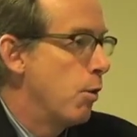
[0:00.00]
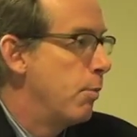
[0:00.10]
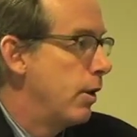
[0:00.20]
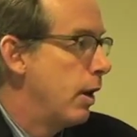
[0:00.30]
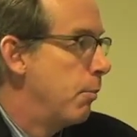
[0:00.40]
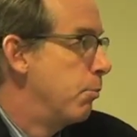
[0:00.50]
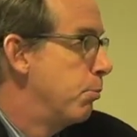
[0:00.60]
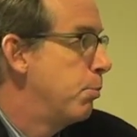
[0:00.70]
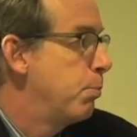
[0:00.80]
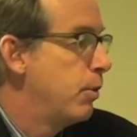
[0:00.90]
but I'm
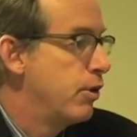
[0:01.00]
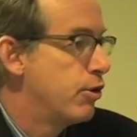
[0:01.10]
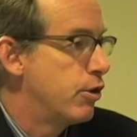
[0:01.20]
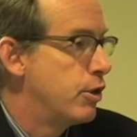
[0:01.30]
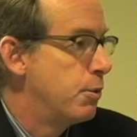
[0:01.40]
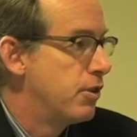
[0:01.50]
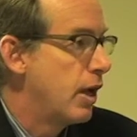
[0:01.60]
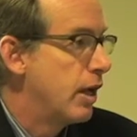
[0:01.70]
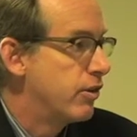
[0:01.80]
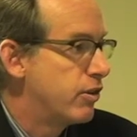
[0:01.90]
pretty sure she was
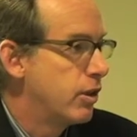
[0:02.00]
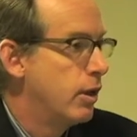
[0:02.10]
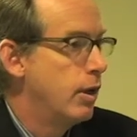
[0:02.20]
against.